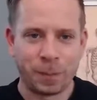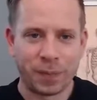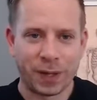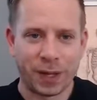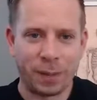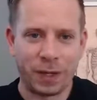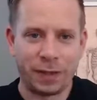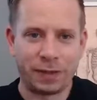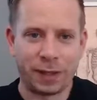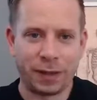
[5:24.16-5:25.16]
And he
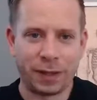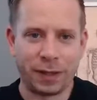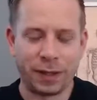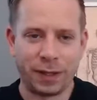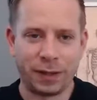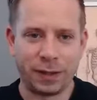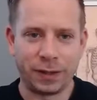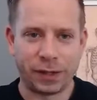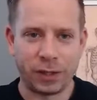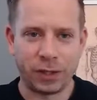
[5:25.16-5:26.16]
said that in
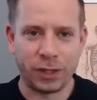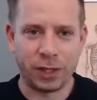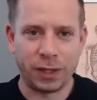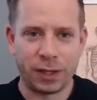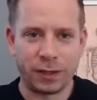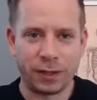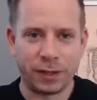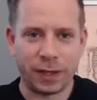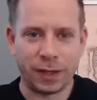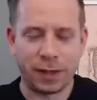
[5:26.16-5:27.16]
Tai Chi, they say
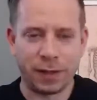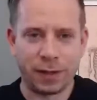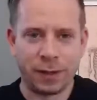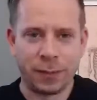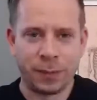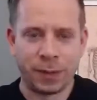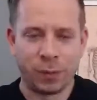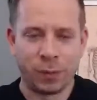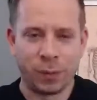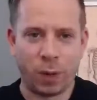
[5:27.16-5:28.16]
that
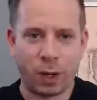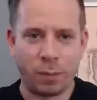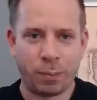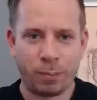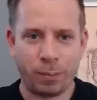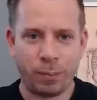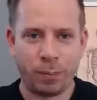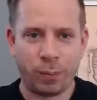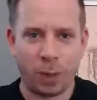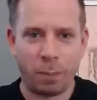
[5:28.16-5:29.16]
when
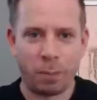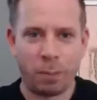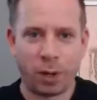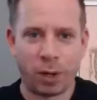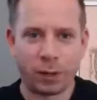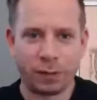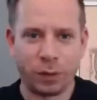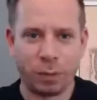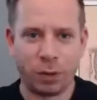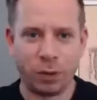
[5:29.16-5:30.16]
one part of you
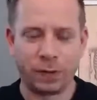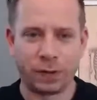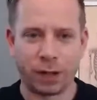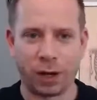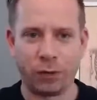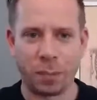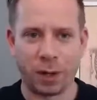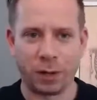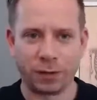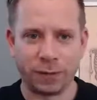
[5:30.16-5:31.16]
moves, 100
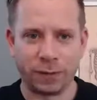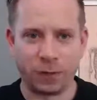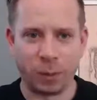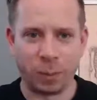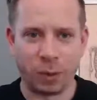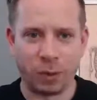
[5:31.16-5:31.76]
parts of you move.